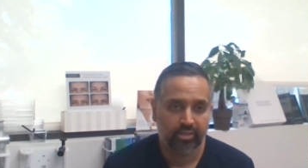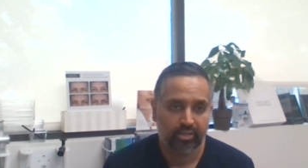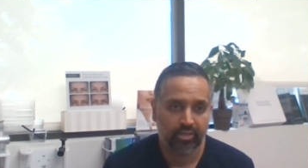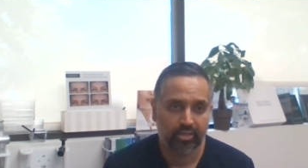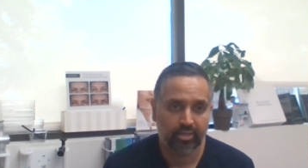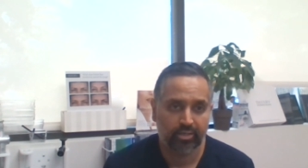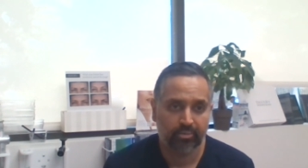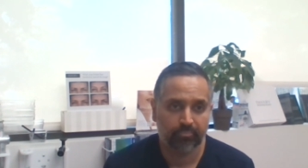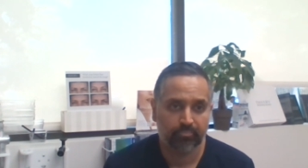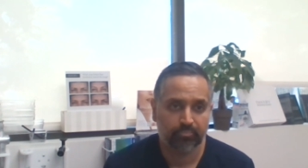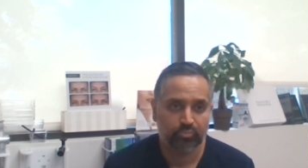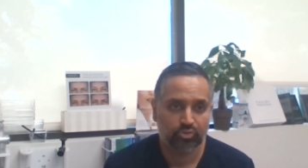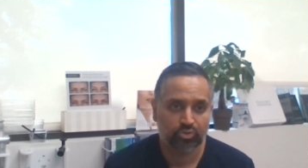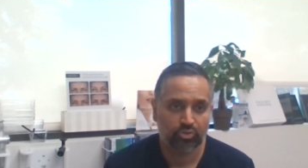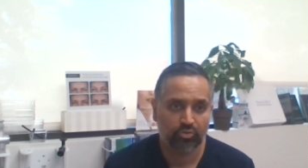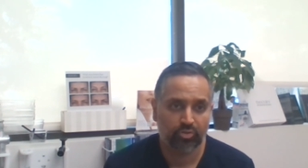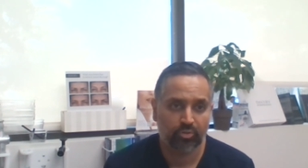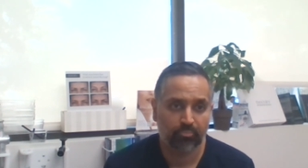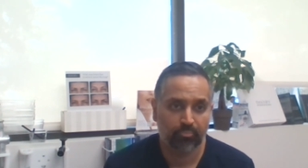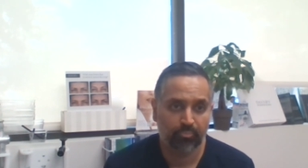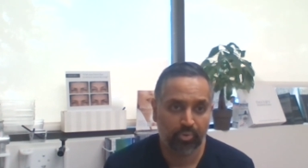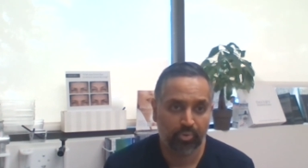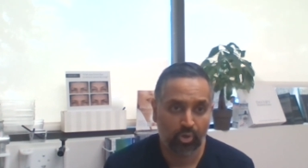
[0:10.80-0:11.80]
Um, so
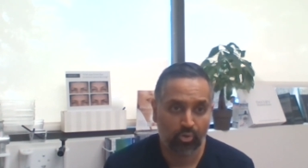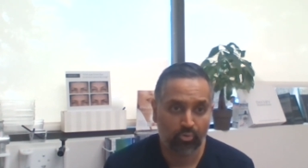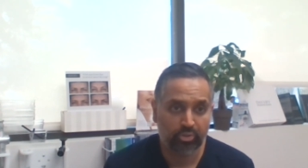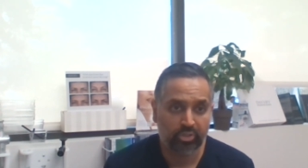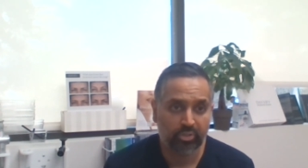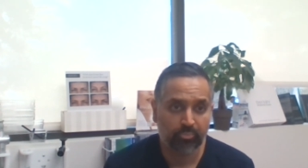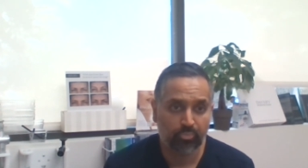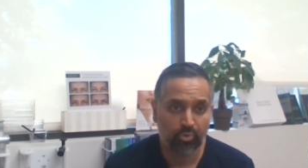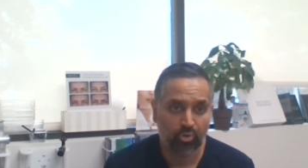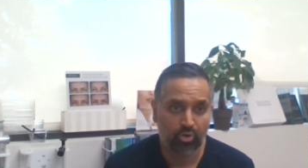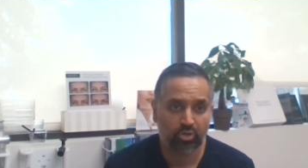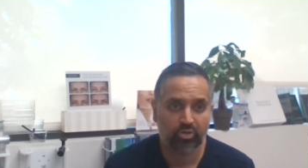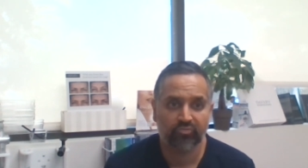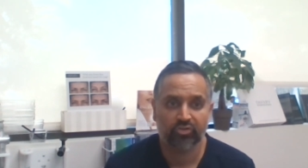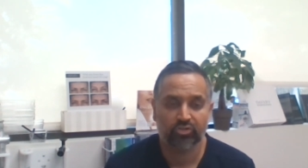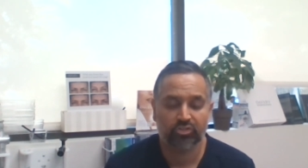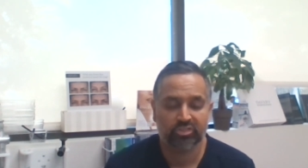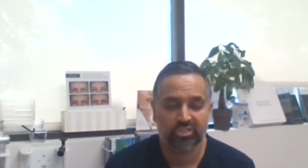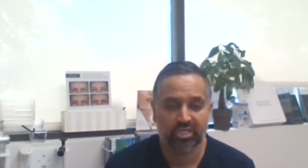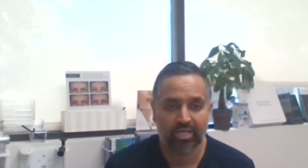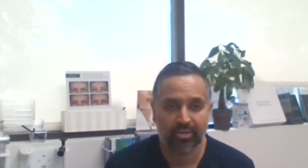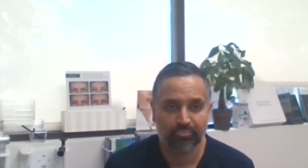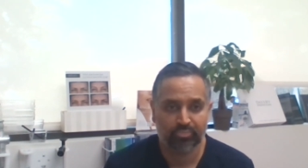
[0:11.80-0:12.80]
the bony part of
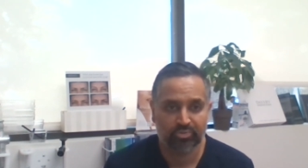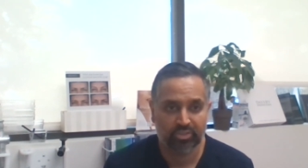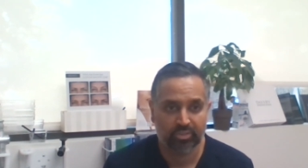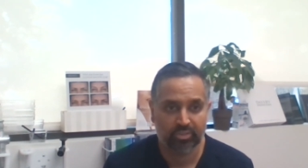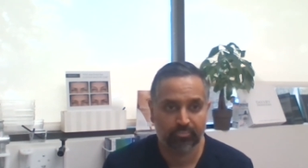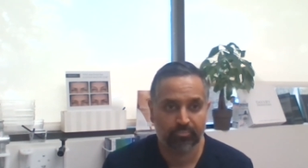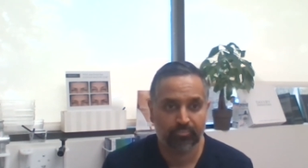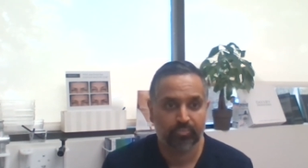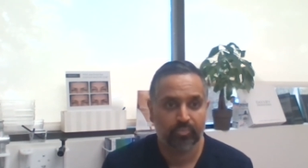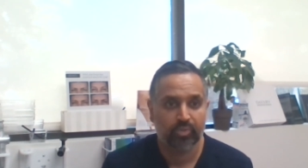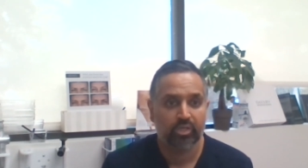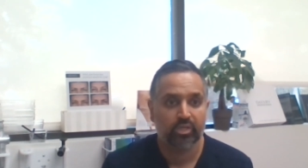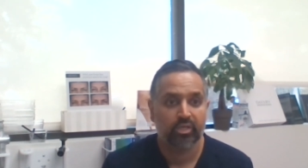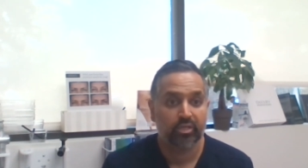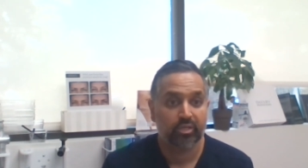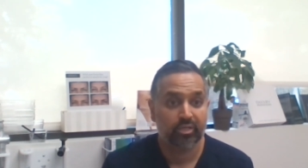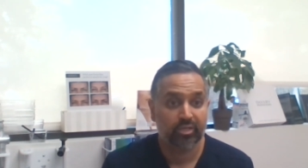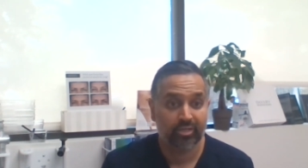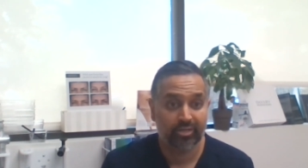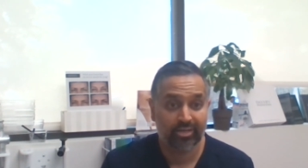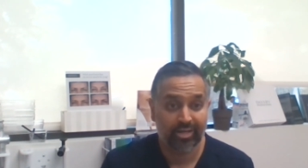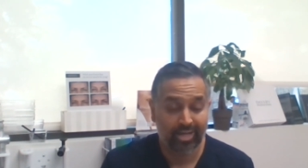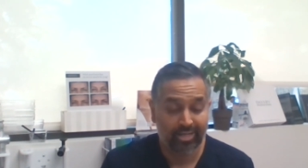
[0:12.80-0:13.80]
your septum
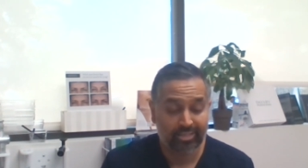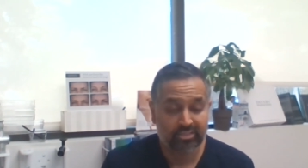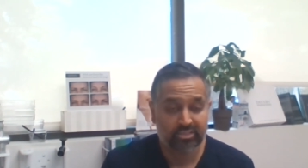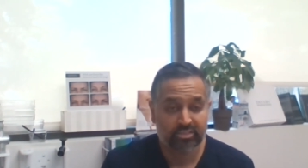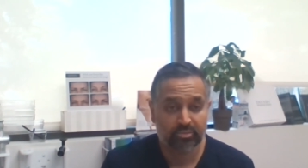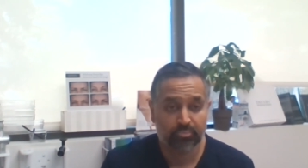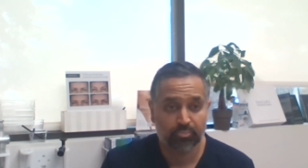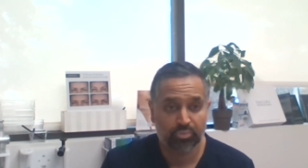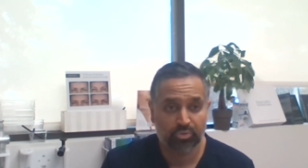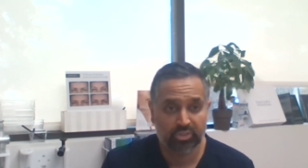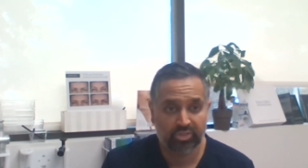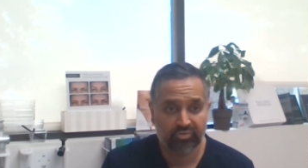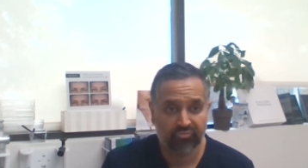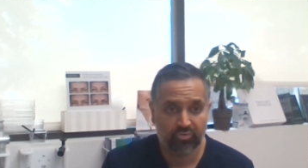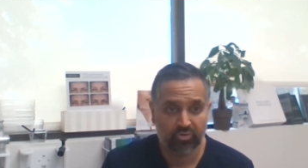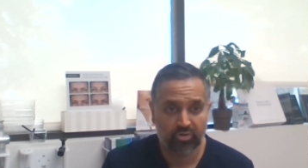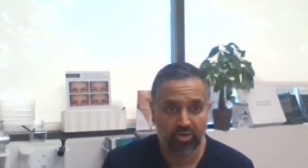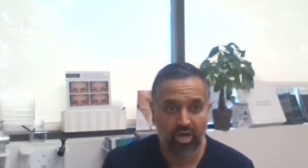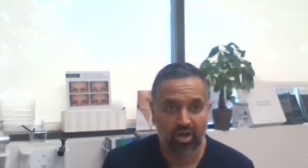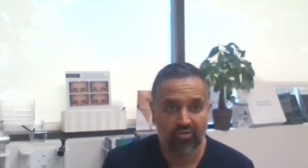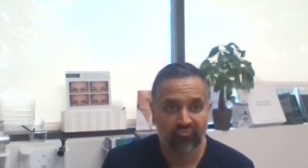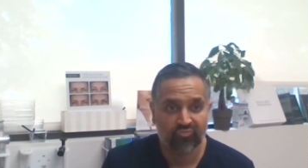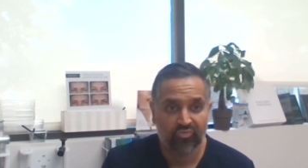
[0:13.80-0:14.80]
connects, believe it or
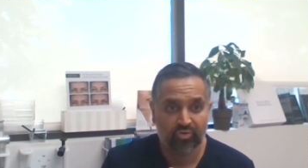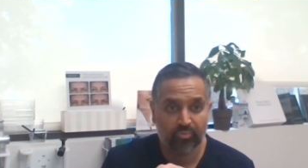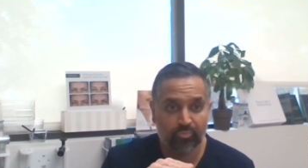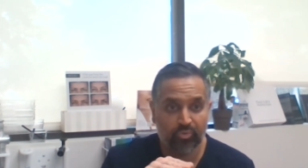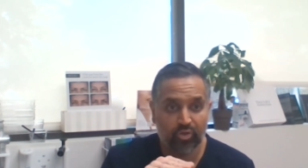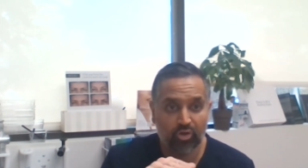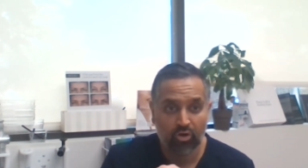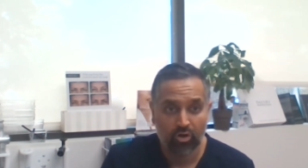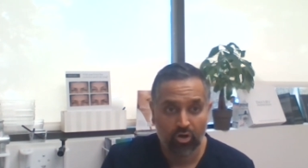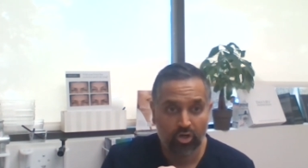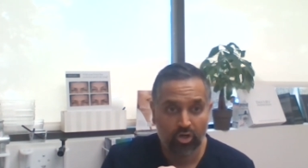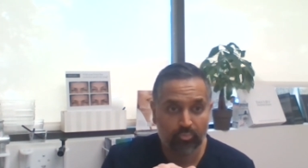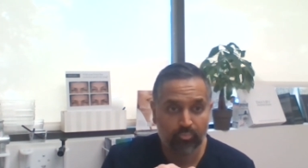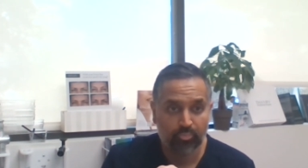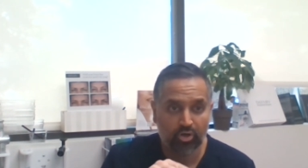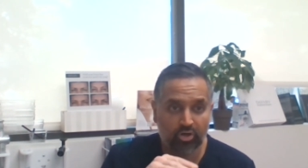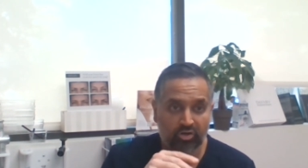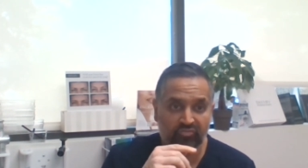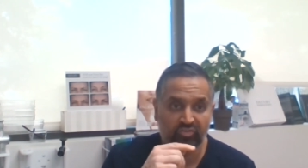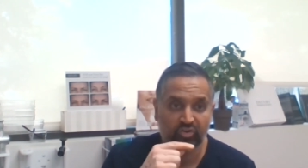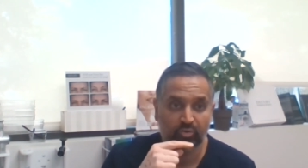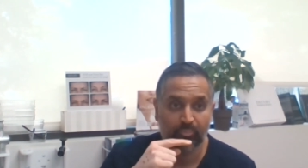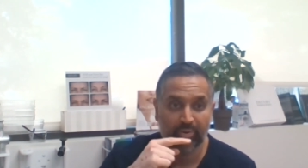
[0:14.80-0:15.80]
not, from the hard
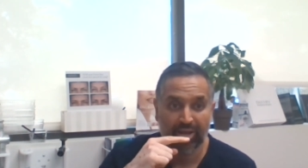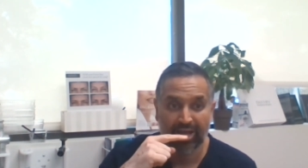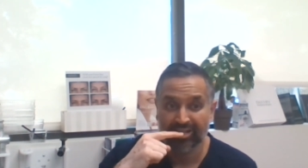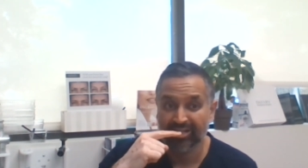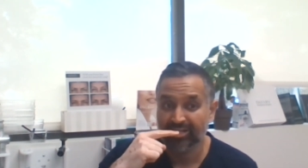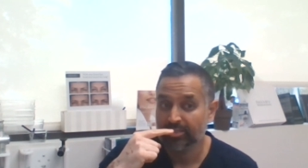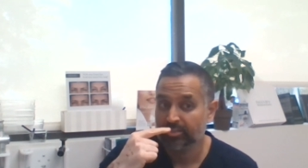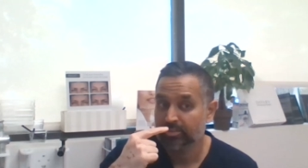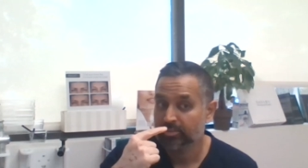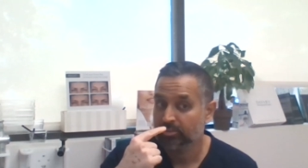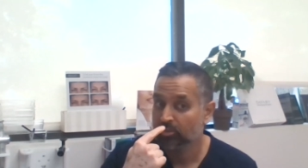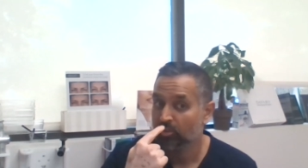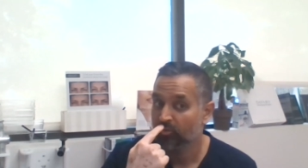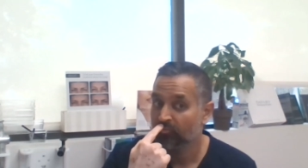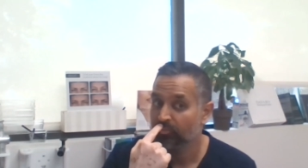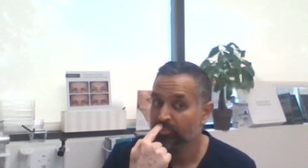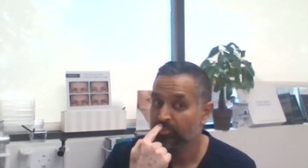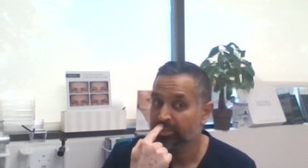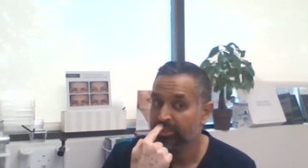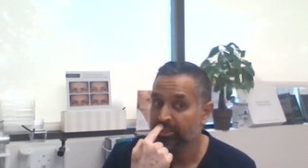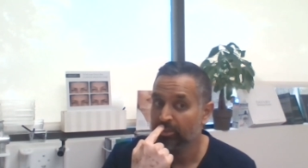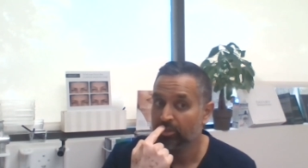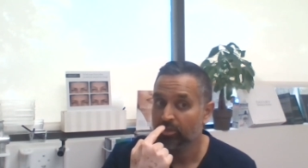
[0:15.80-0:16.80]
part of your palate, so
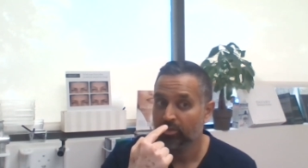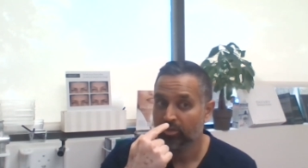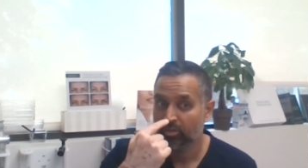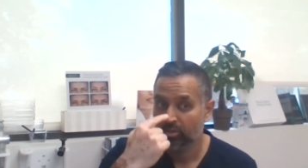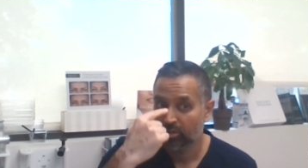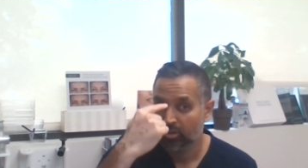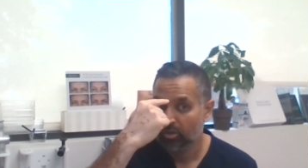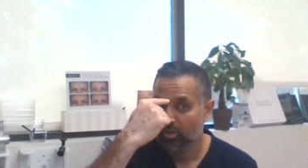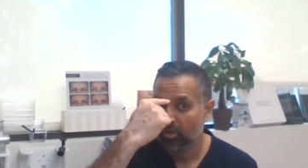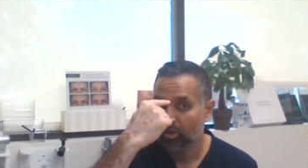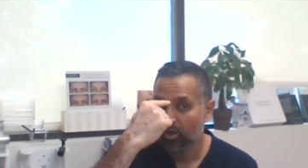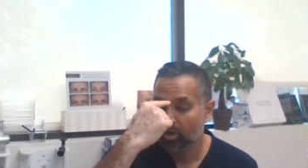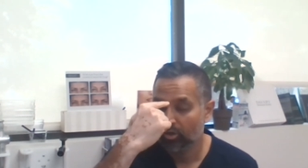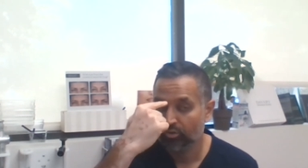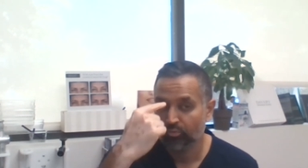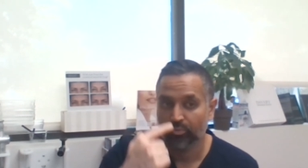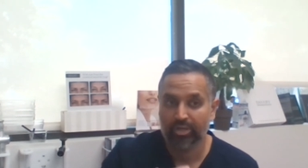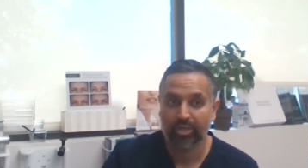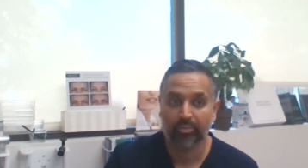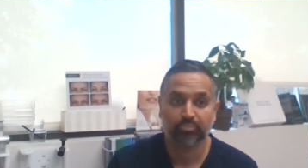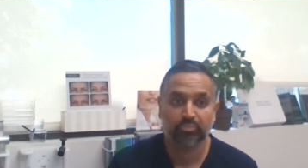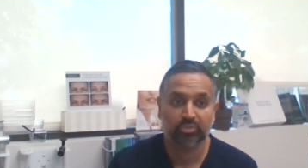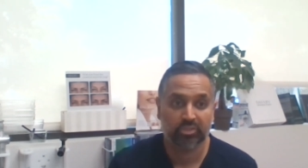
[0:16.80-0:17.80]
from here all the
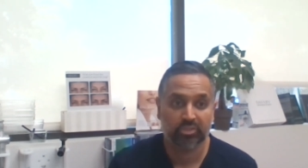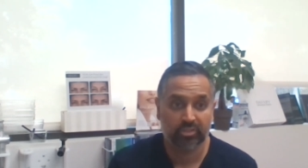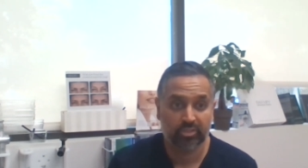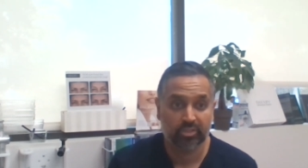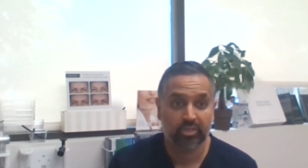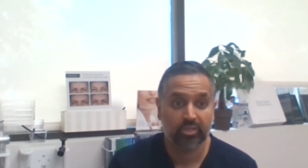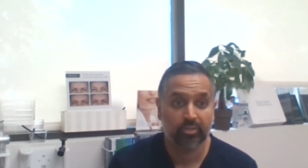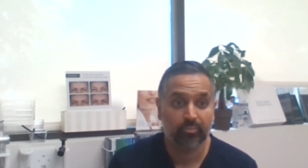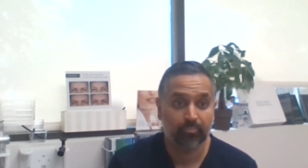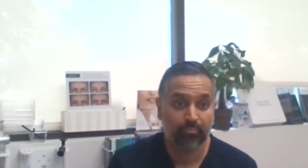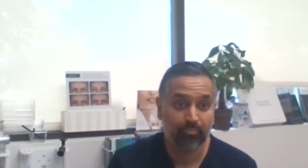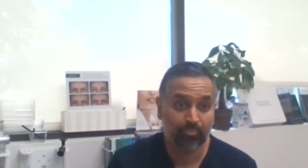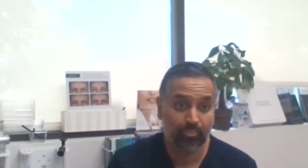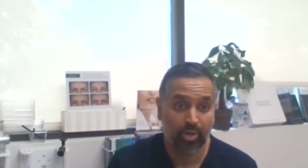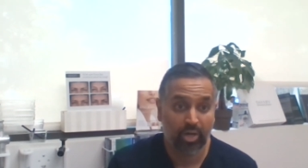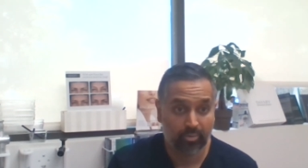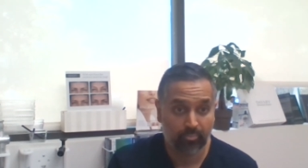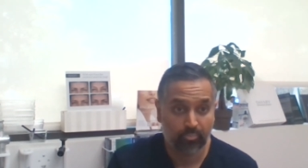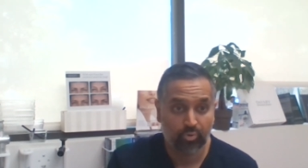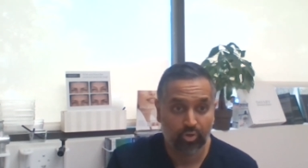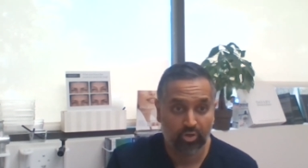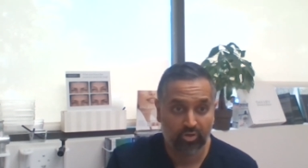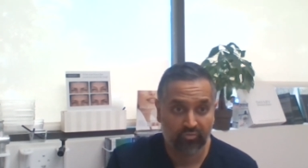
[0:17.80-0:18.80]
way up to the
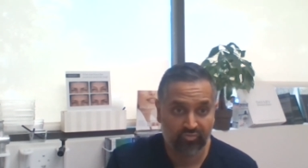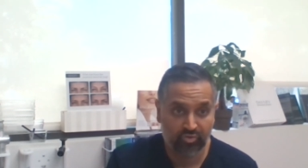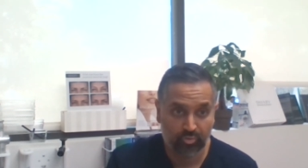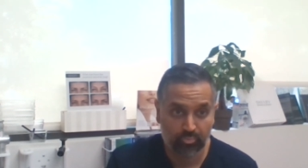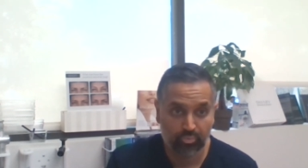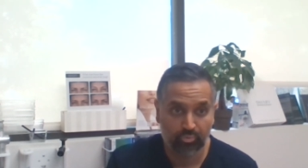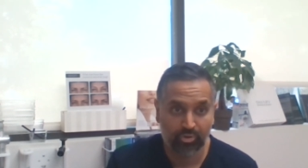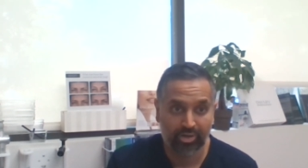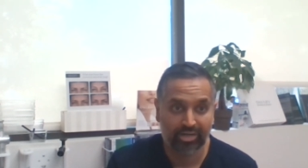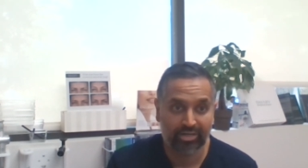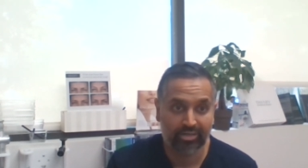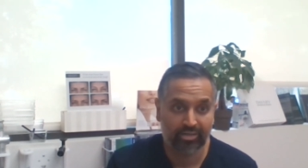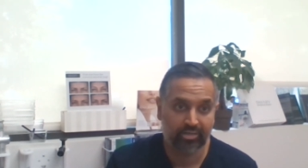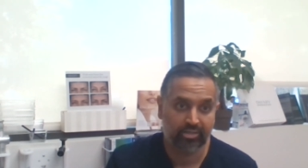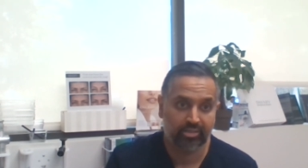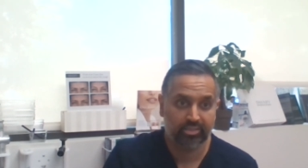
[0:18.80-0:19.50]
bottom part of your brain.